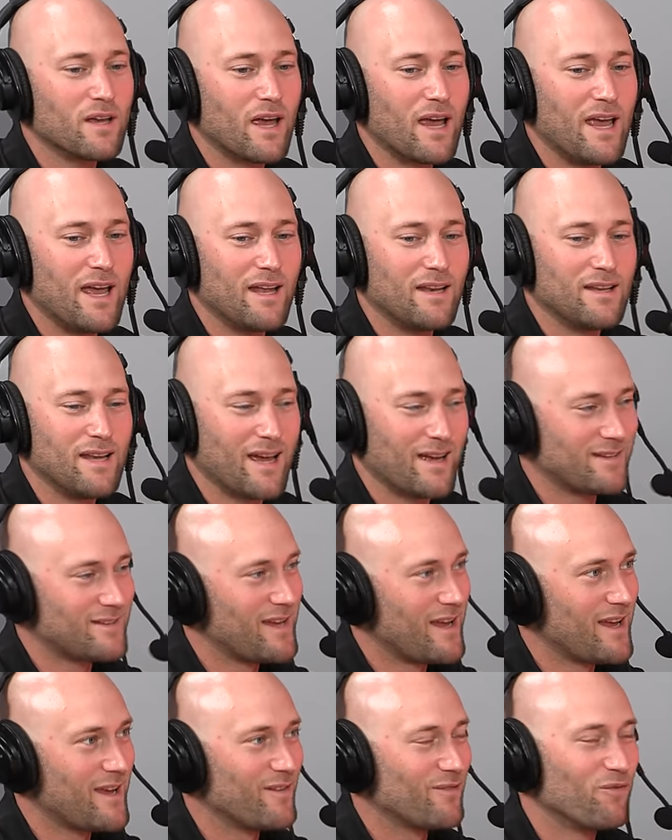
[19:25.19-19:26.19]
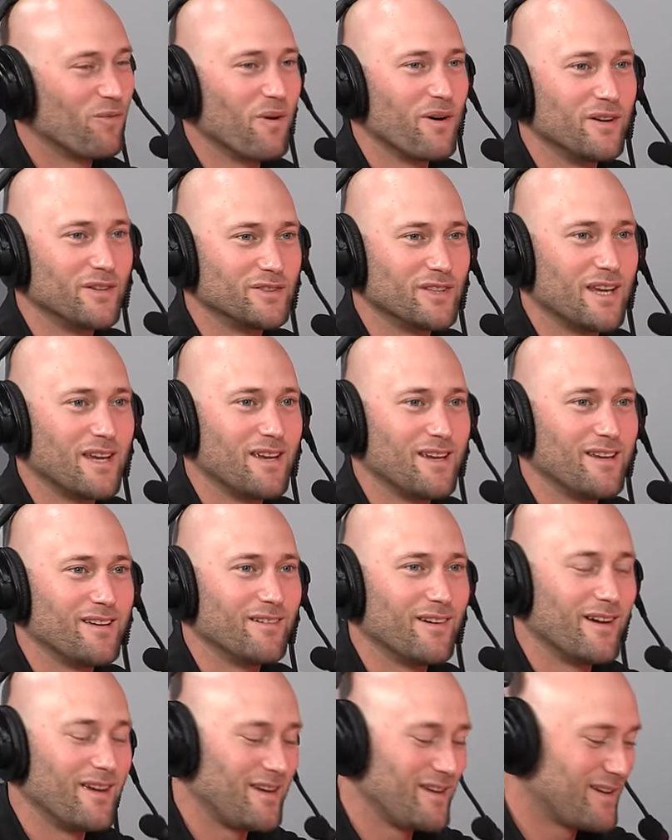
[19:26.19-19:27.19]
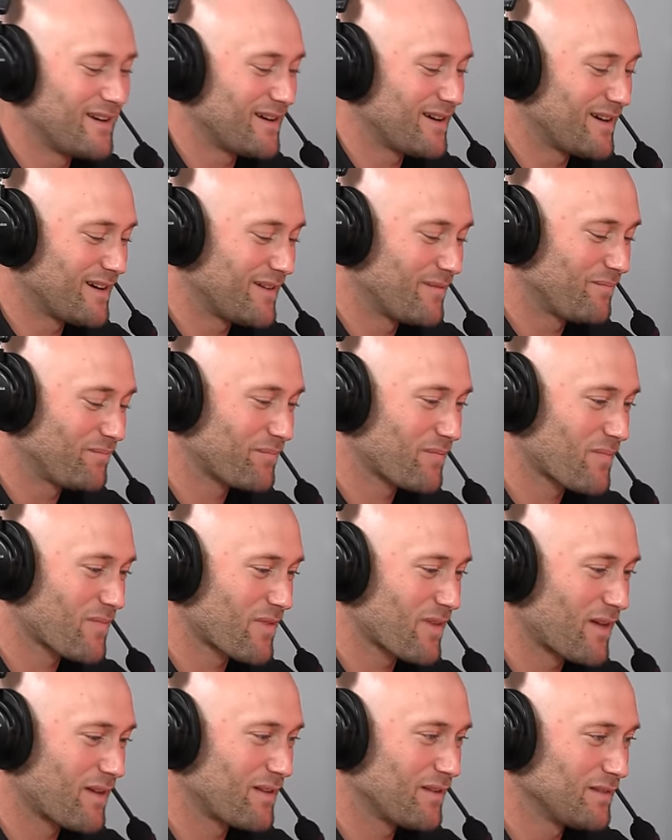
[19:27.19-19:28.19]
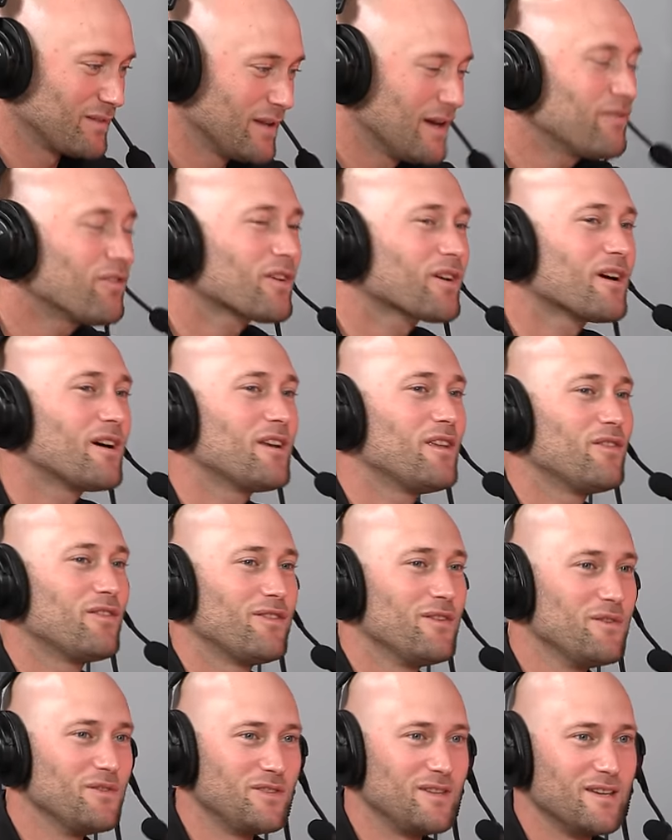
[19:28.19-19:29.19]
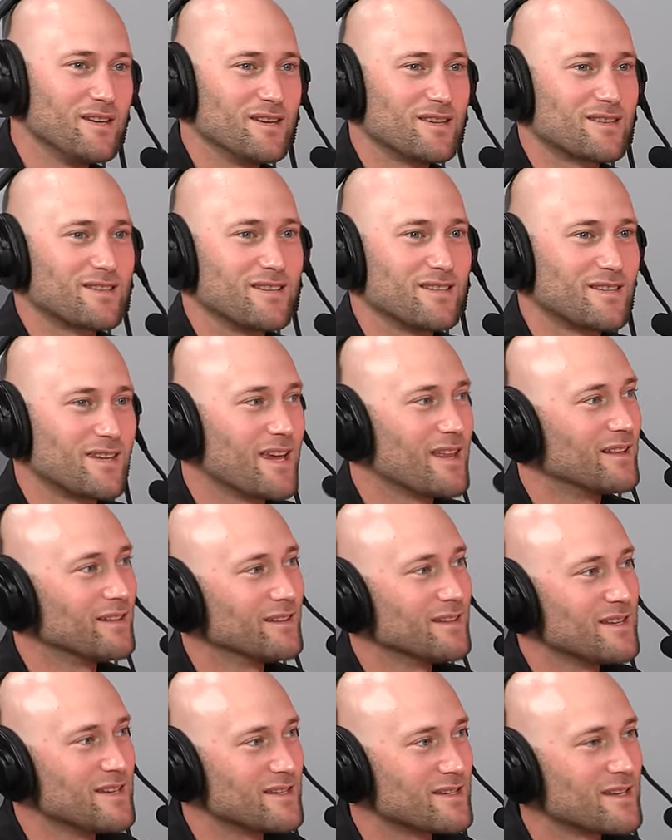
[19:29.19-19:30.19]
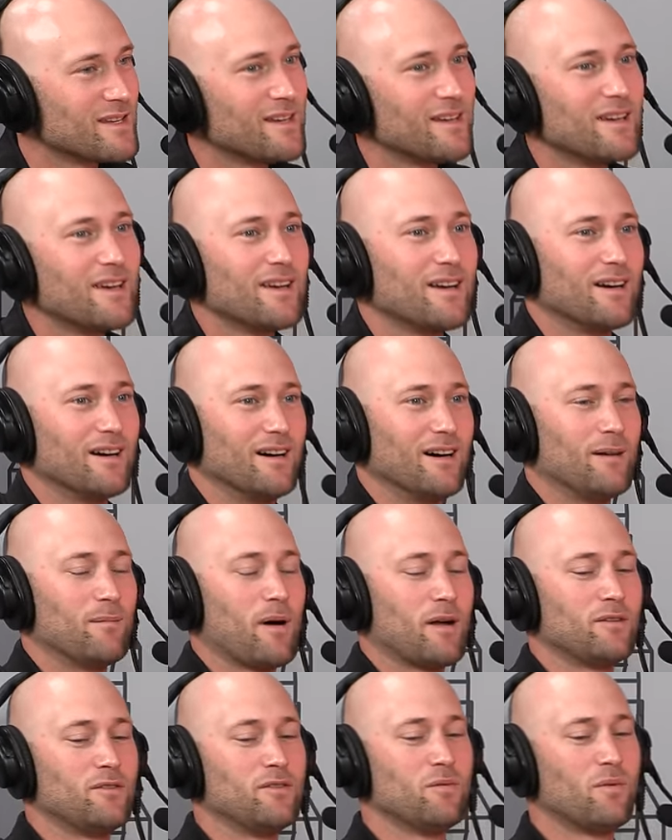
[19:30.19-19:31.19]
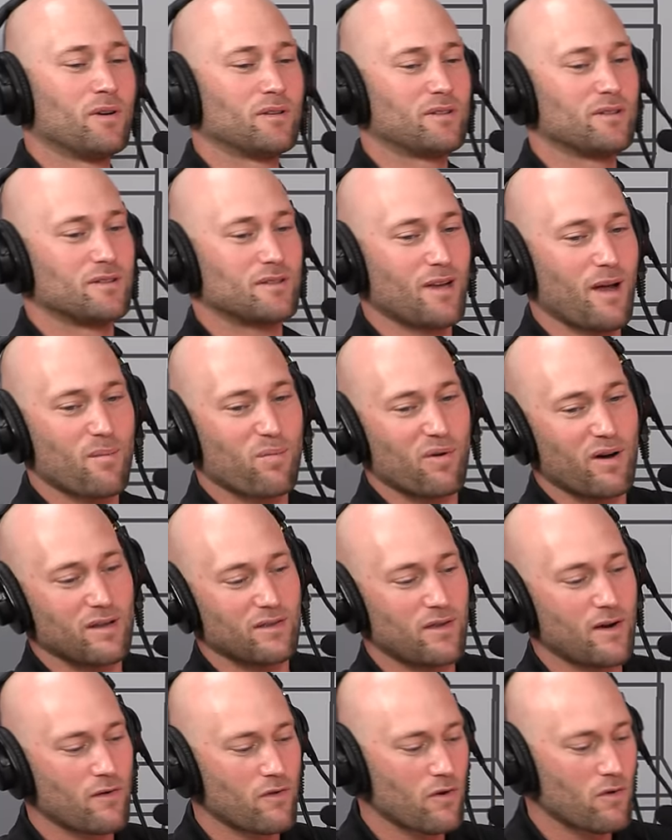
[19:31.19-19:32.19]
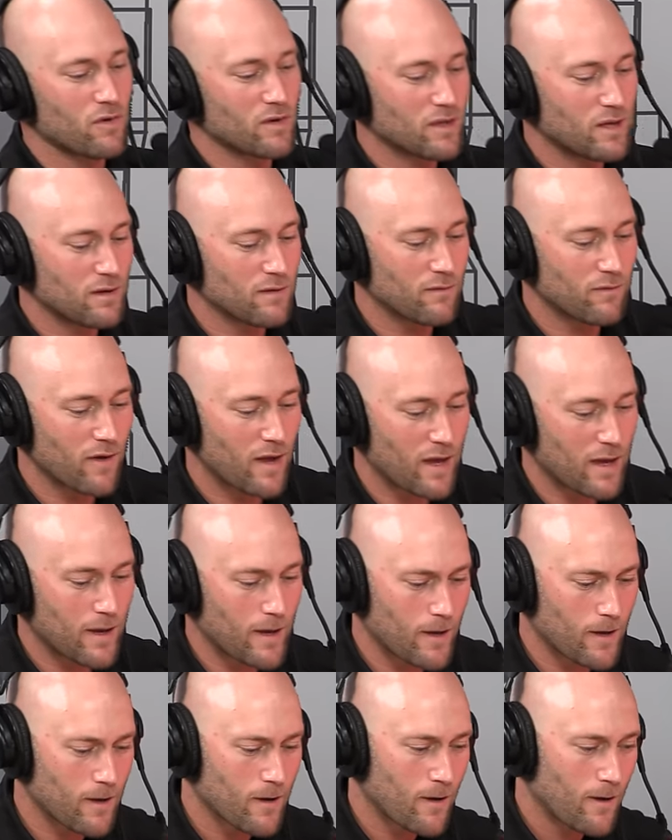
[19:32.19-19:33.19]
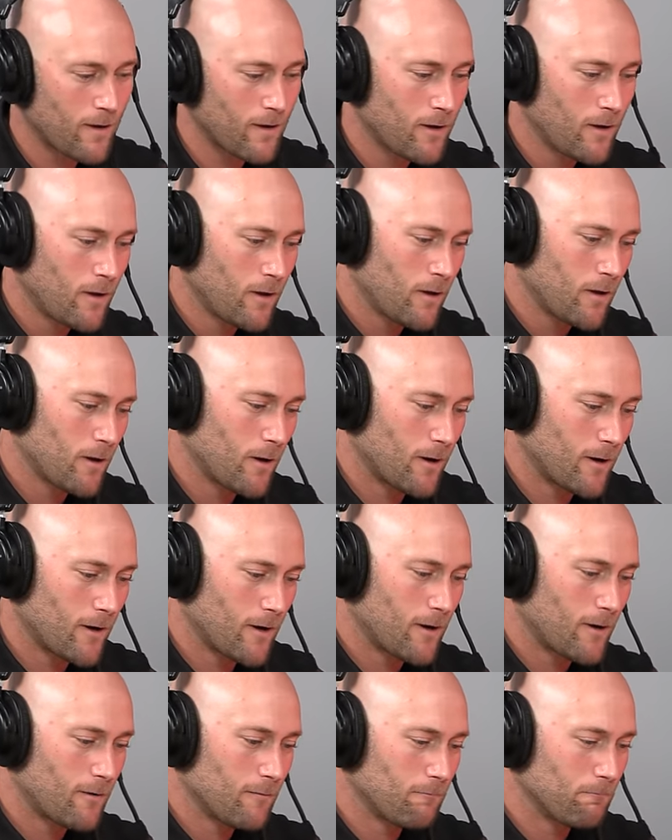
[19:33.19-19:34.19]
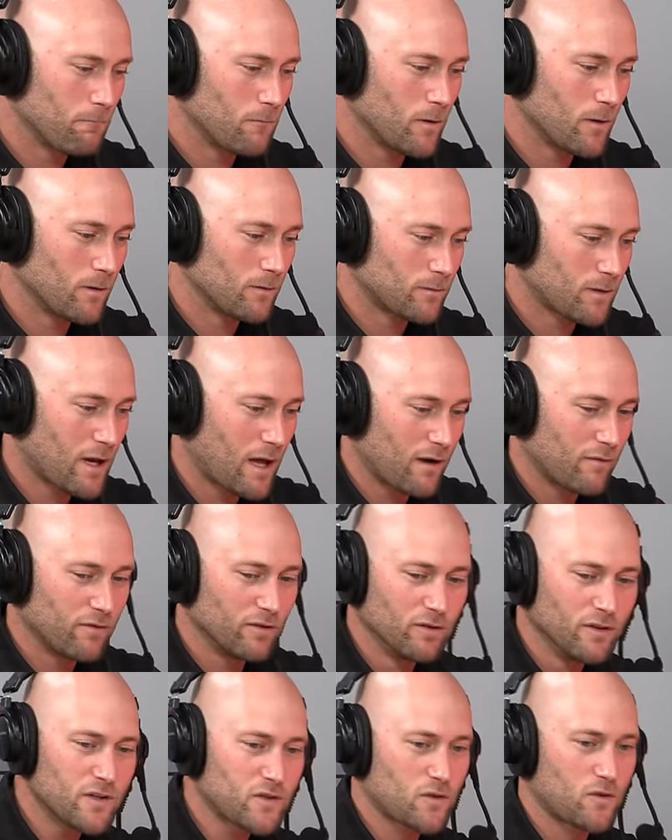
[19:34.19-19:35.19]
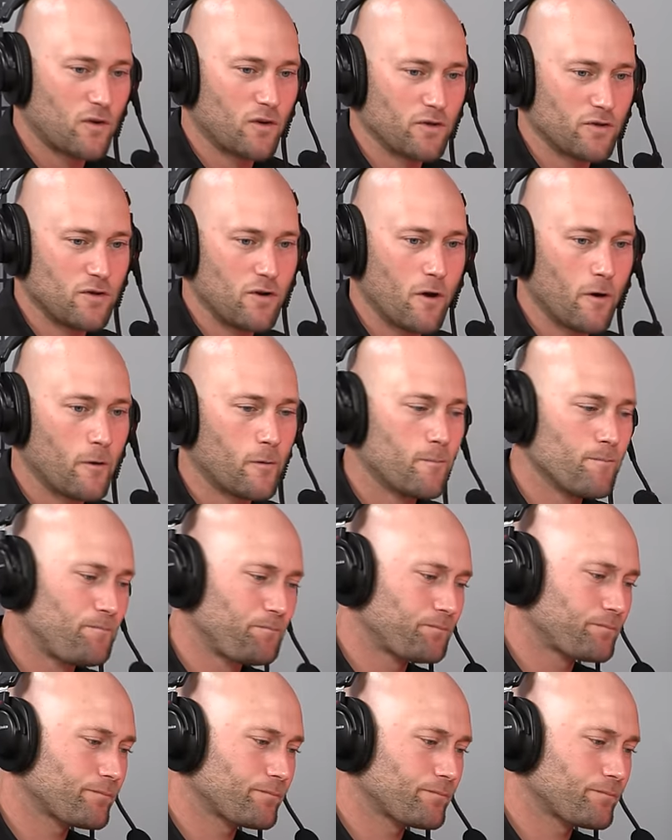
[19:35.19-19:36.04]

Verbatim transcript: And yeah, Dave was a a uh, lever gun enthusiast, to say the least. Um, yeah. I do want to stop right there though and give a, uh, a kind of a listener's note.